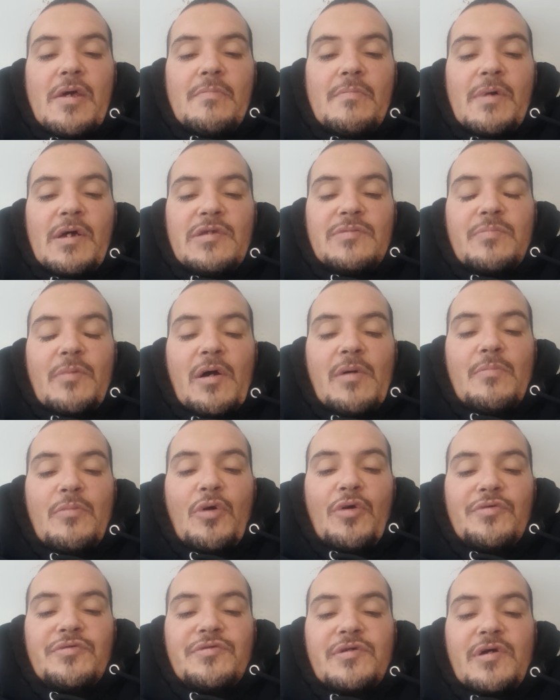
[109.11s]
That's my
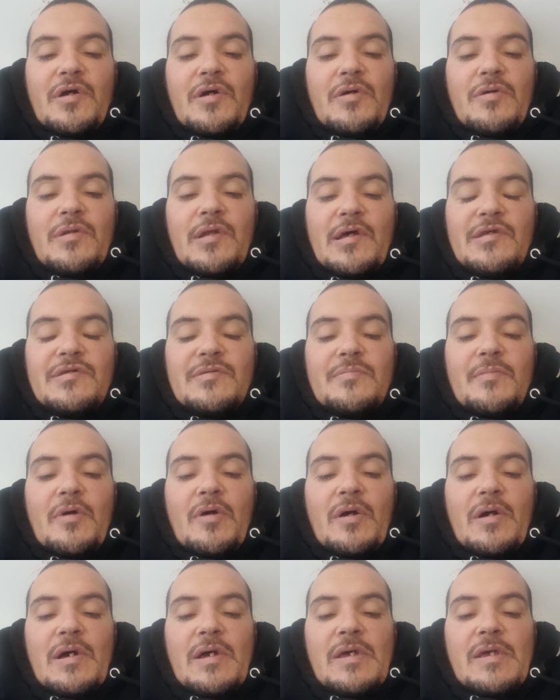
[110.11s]
motto. That's
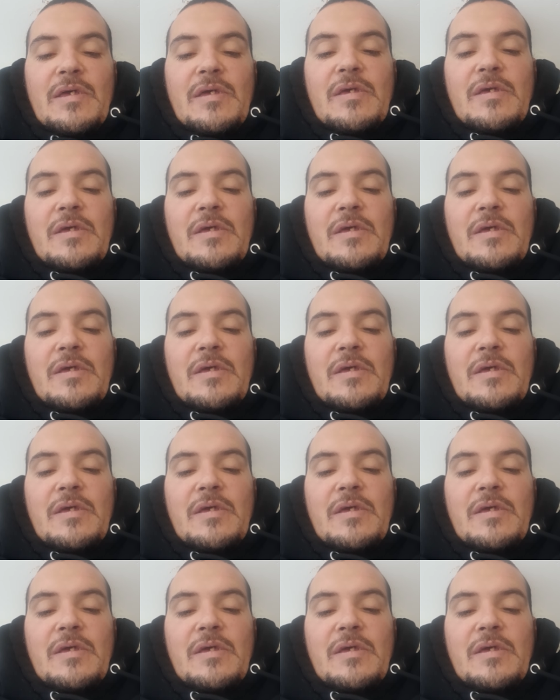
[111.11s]
my